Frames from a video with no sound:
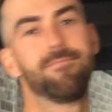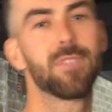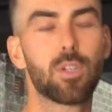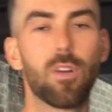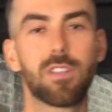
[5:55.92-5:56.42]

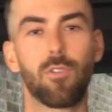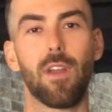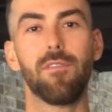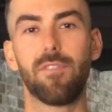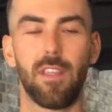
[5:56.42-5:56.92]
squats are
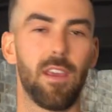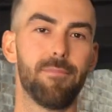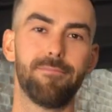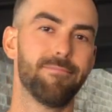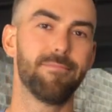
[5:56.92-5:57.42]
great for their
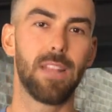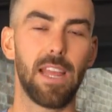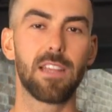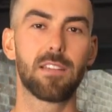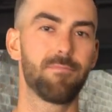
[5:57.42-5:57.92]

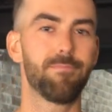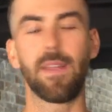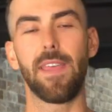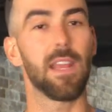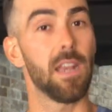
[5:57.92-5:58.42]
legs, but
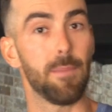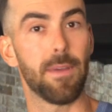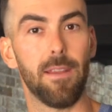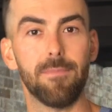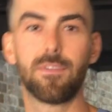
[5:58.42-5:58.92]
they get knee pain.
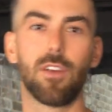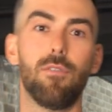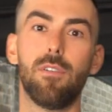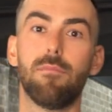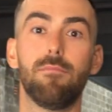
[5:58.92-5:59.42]

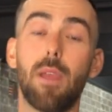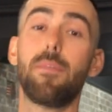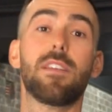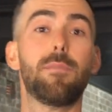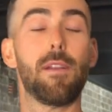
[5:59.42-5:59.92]
So
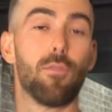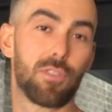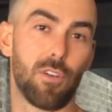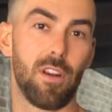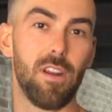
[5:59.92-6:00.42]
maybe there's a better
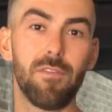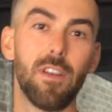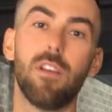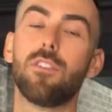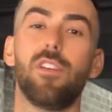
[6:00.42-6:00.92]
alternative.
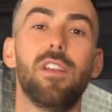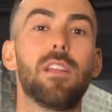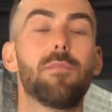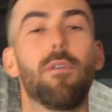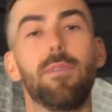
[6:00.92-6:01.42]
So you need
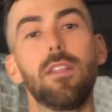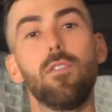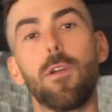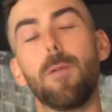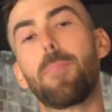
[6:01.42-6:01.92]
to probably
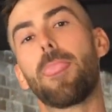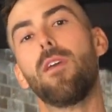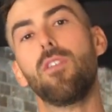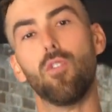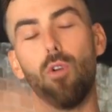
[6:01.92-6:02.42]
look at
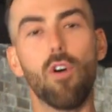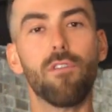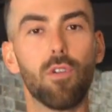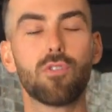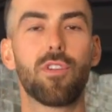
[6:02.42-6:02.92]
your
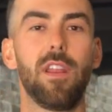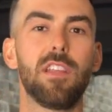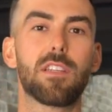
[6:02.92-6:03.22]
overall training